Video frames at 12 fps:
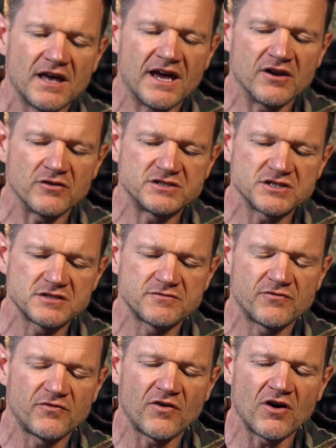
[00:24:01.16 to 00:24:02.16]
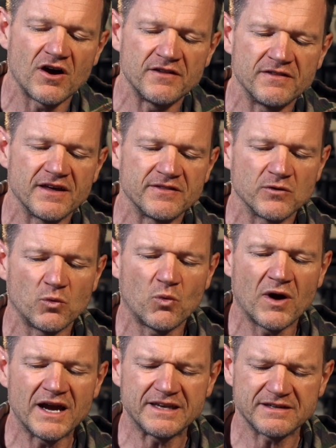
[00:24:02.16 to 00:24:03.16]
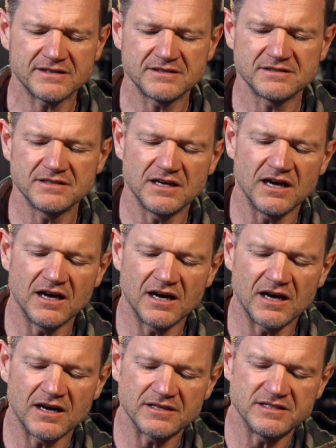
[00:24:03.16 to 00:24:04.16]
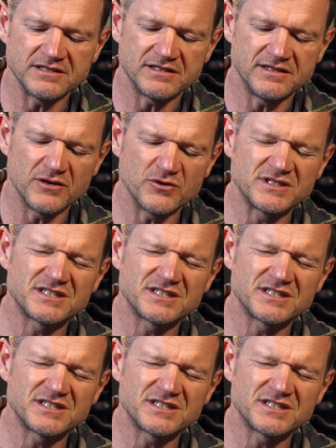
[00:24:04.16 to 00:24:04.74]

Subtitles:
and I just find that the weight there